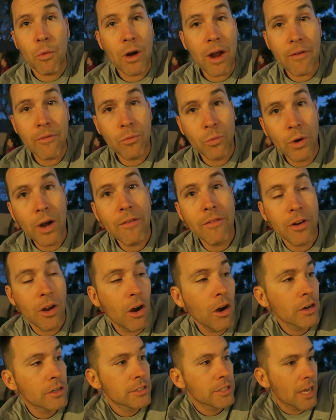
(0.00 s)
we're having a
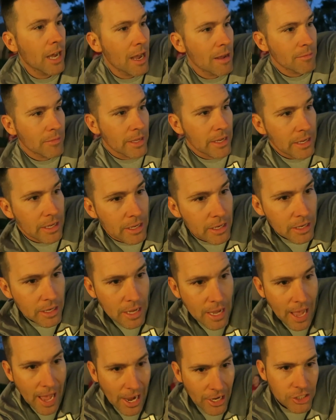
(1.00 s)
hard time like
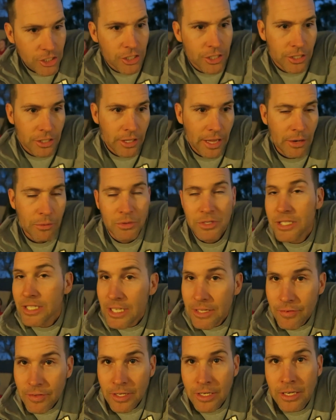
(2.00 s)
actually like
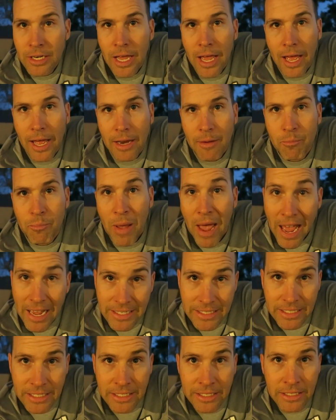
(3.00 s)
receiving and
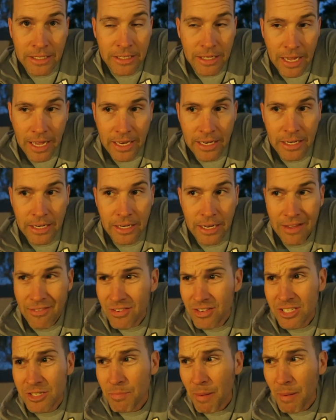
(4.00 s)
passing and even